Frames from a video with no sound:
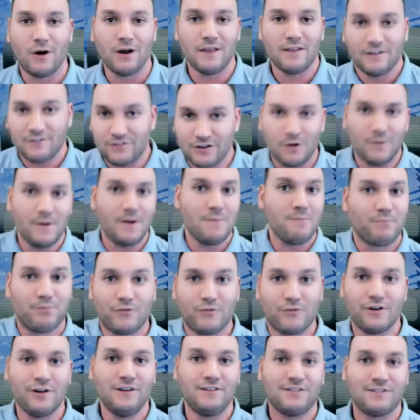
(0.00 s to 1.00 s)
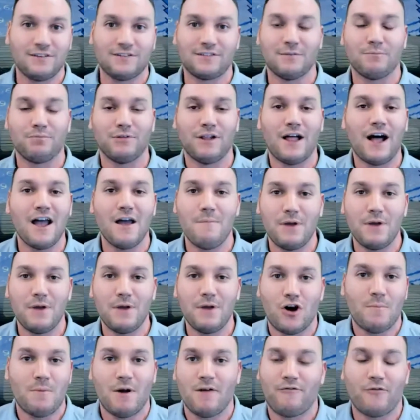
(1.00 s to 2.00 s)
Let's go increase the supply of
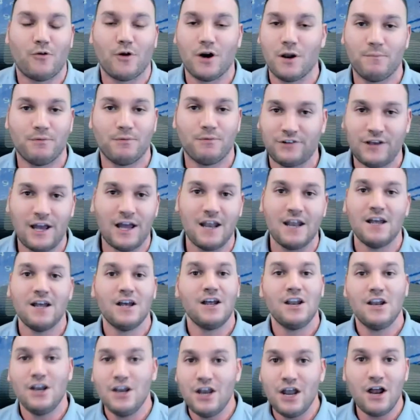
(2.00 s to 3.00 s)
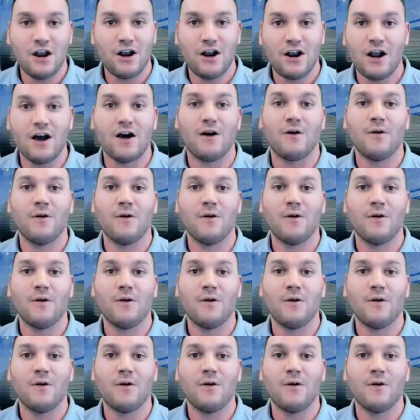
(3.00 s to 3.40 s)
Bitcoin by 40%. No, no, no.